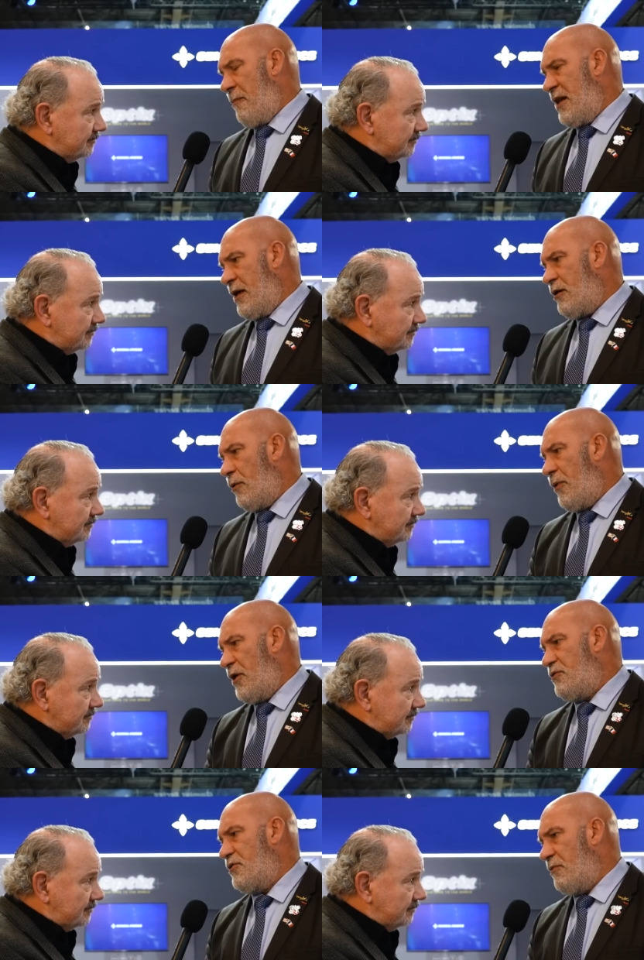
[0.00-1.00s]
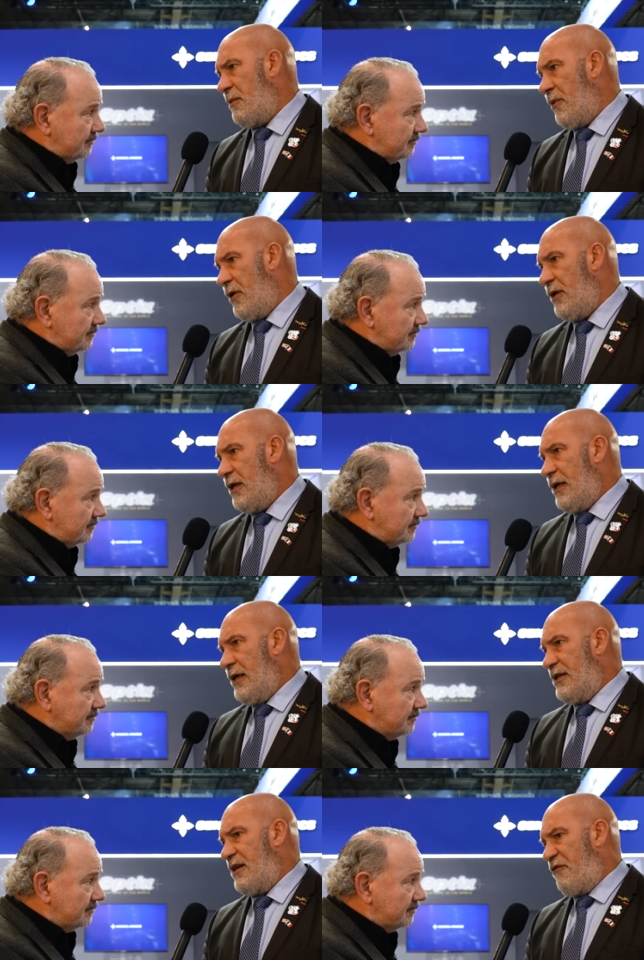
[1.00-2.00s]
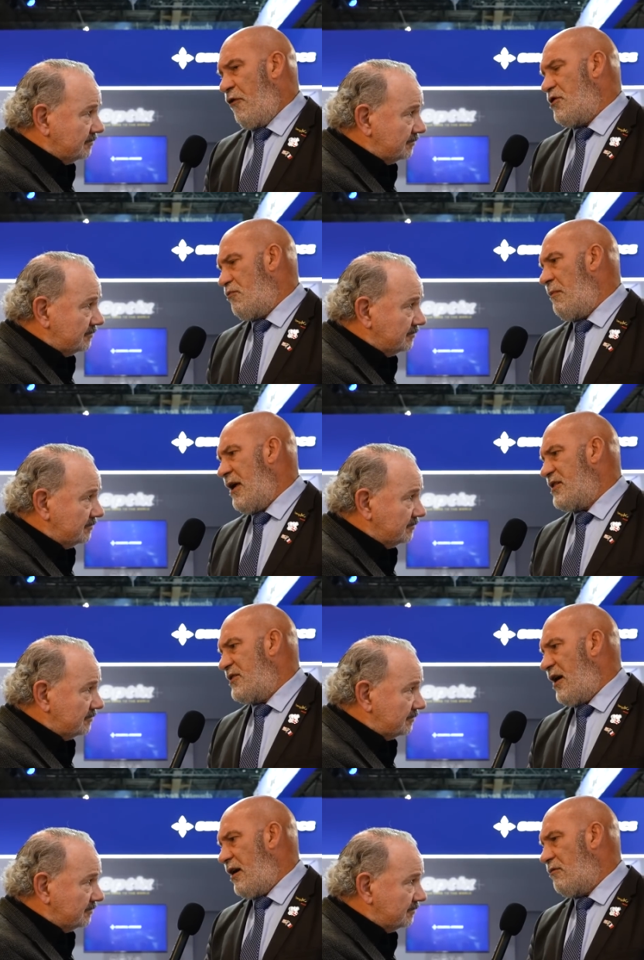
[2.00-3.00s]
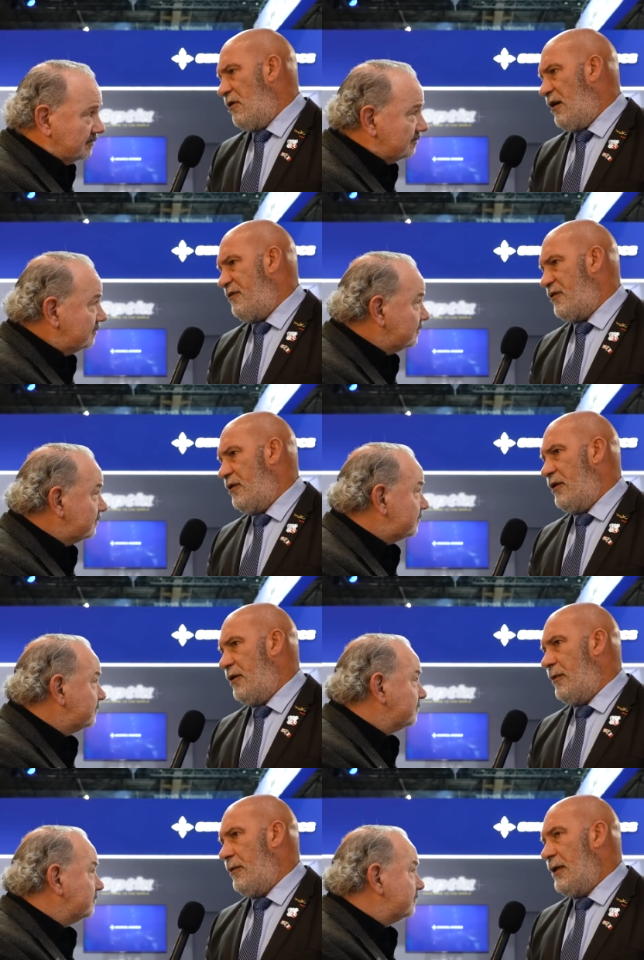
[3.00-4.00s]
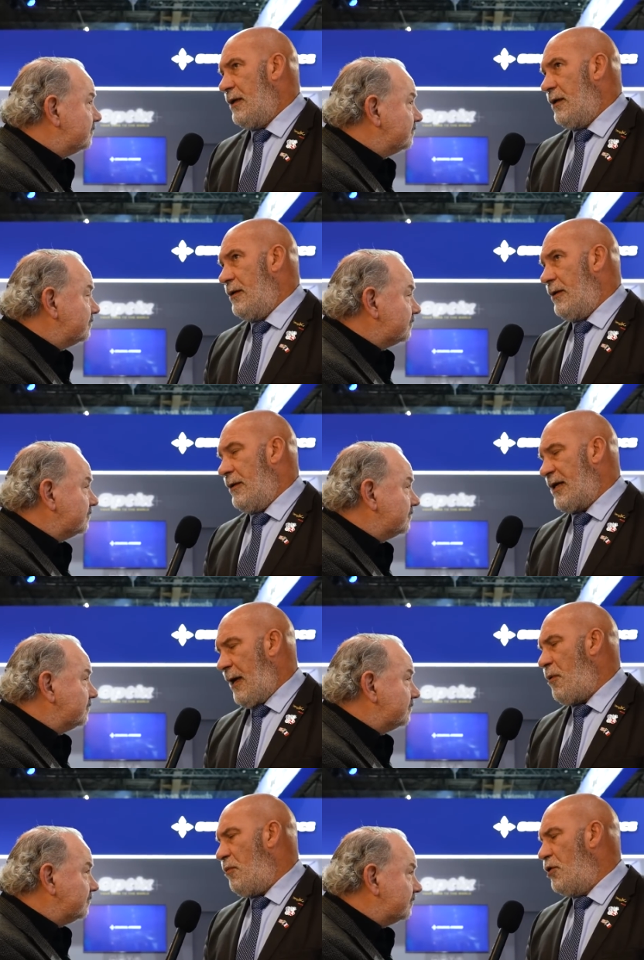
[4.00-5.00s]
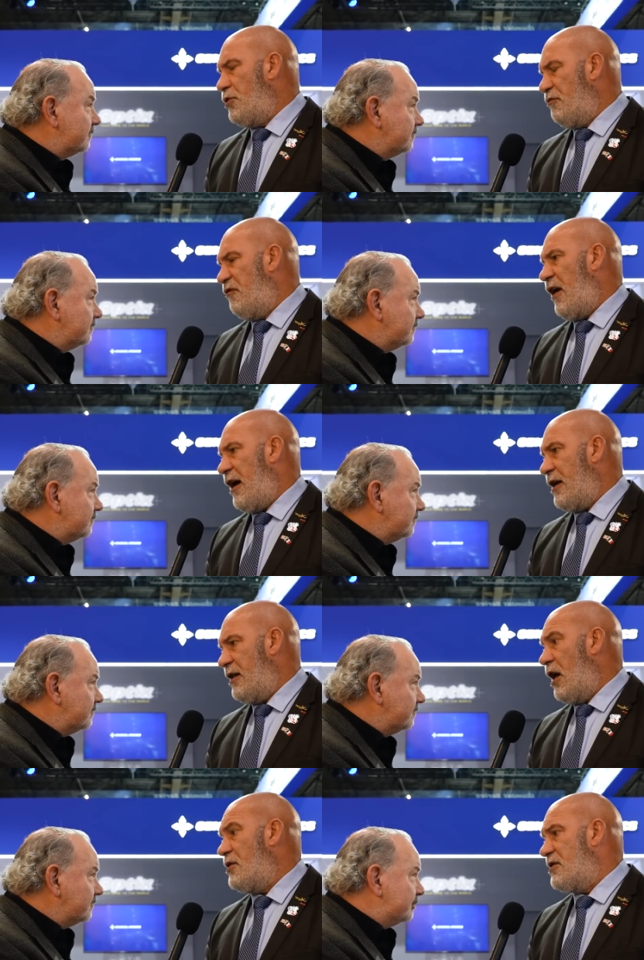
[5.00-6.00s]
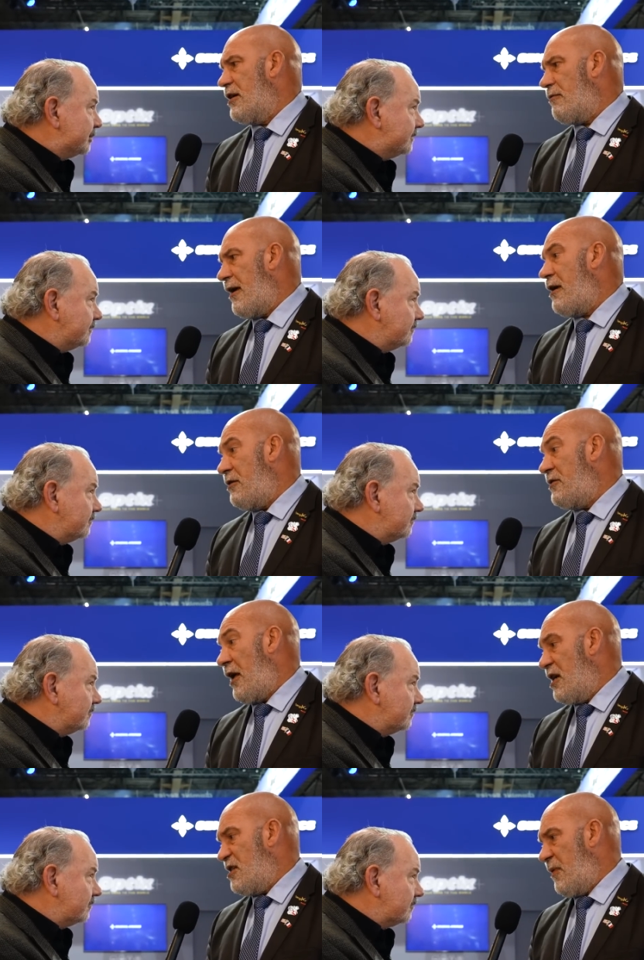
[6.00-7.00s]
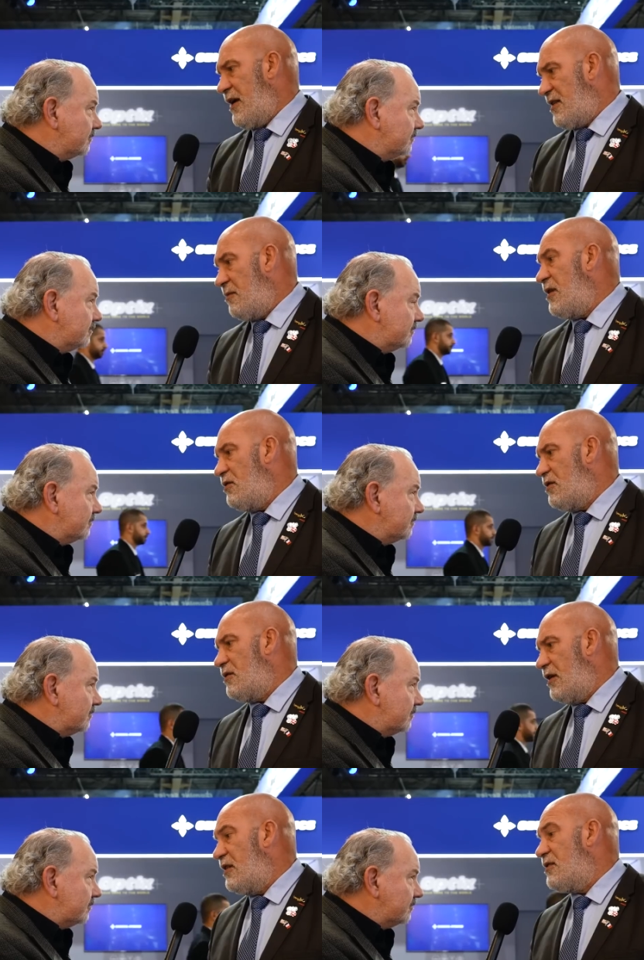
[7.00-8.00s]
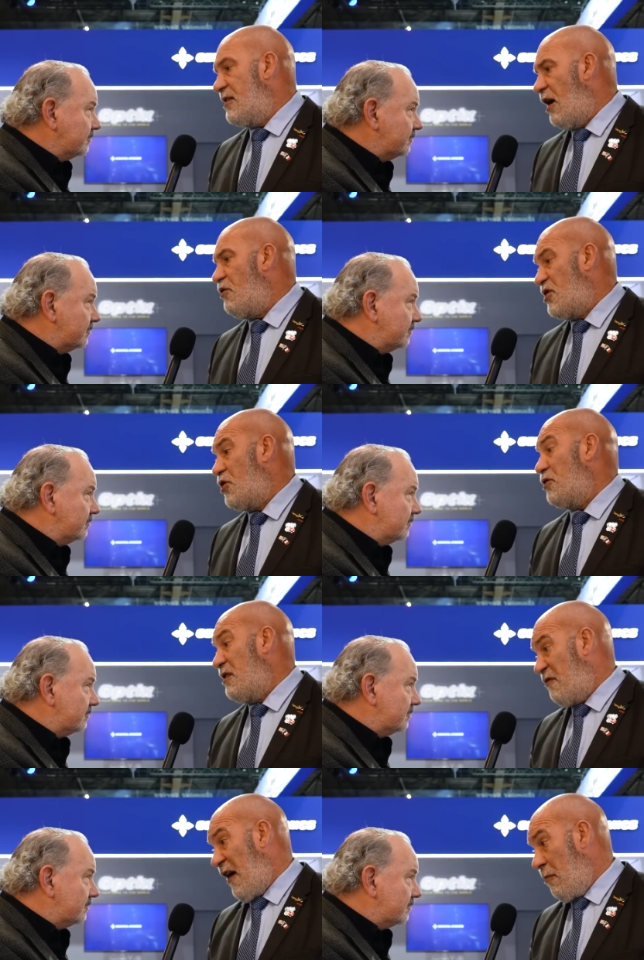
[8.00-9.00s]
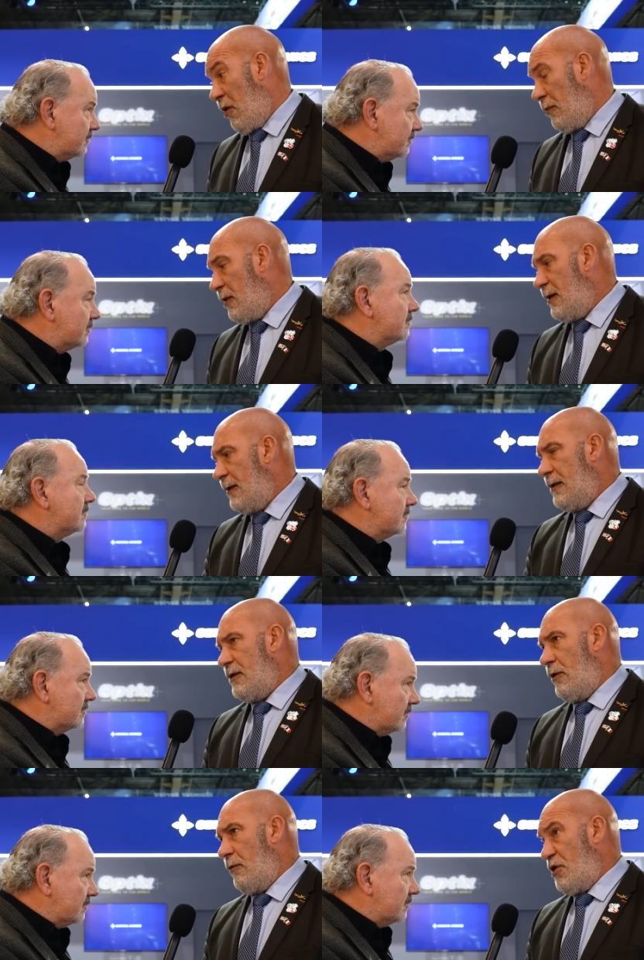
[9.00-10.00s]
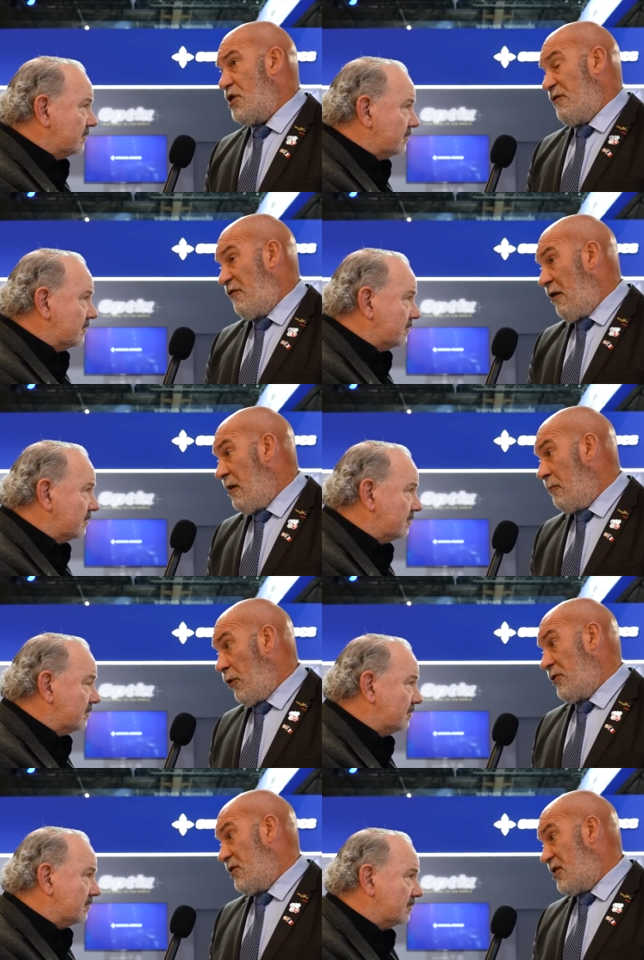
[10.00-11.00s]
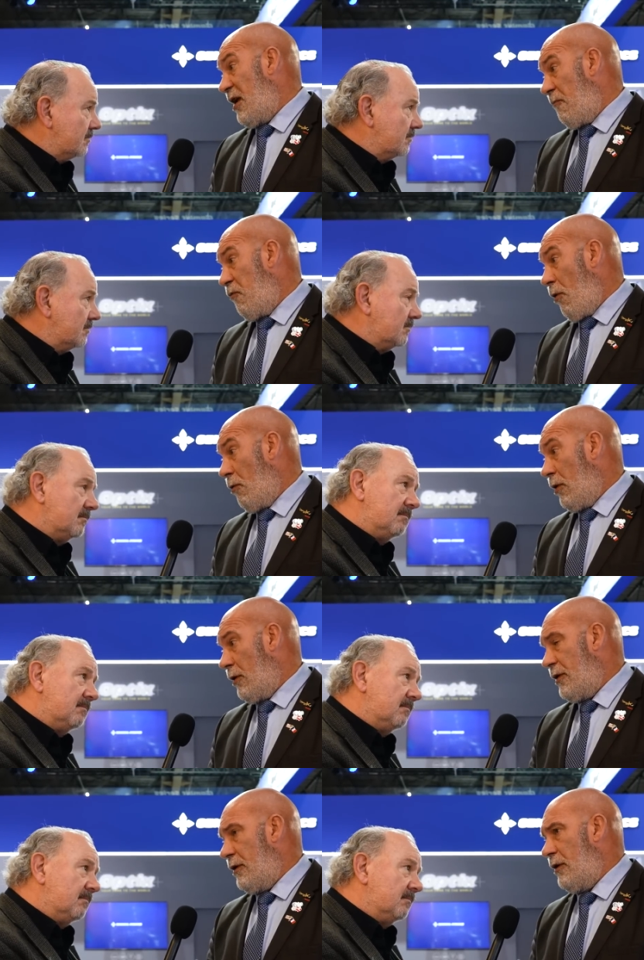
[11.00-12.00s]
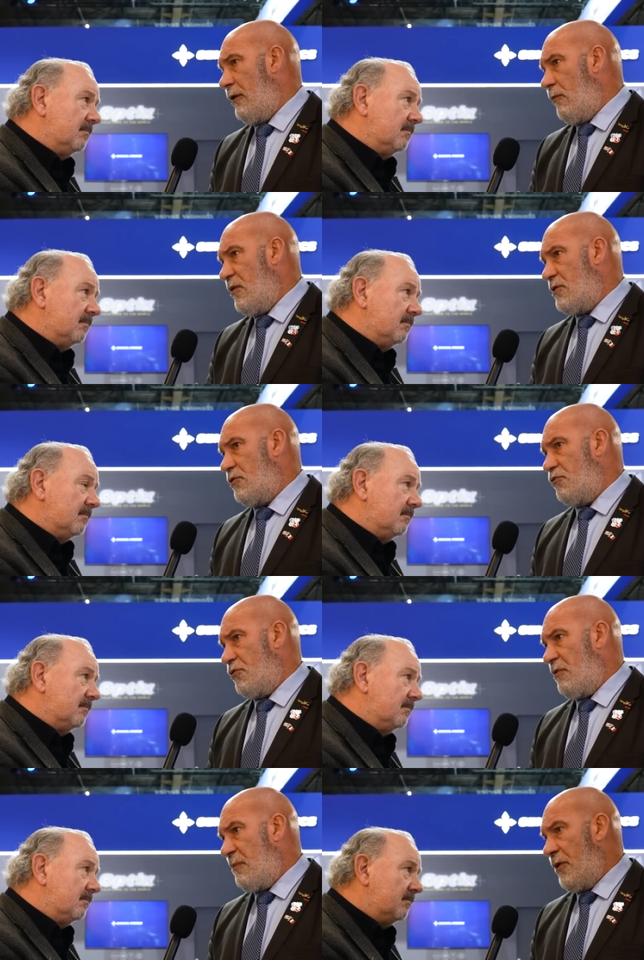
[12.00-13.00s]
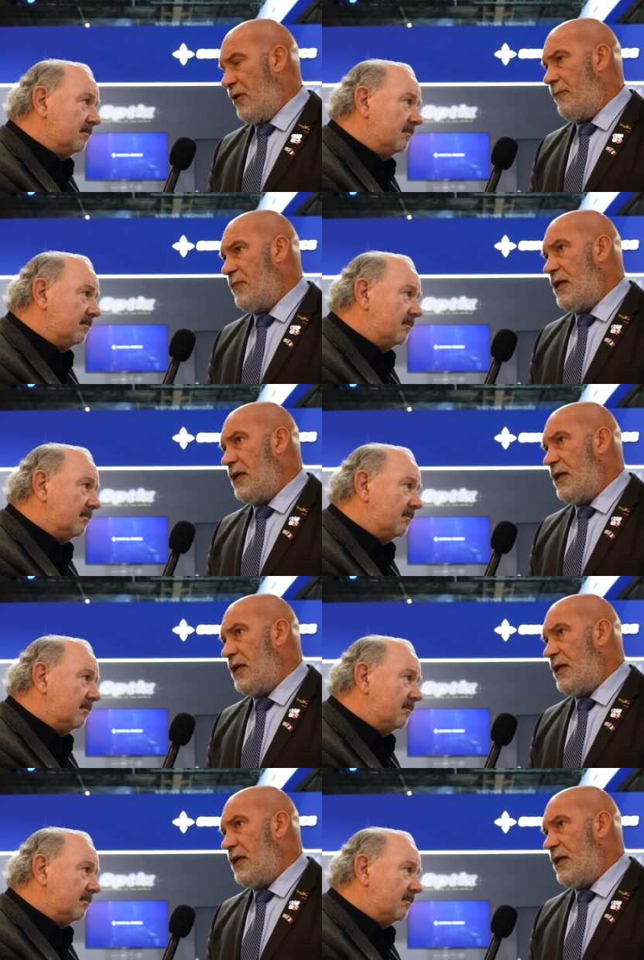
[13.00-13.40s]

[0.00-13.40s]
Speaker 1: many compared to the Reaper, is that first we make this aircraft uh, uh, capable to fly in unsegregated airspace. That means it's now certifiable, uh, which is a very important step forward uh, with to the Reaper.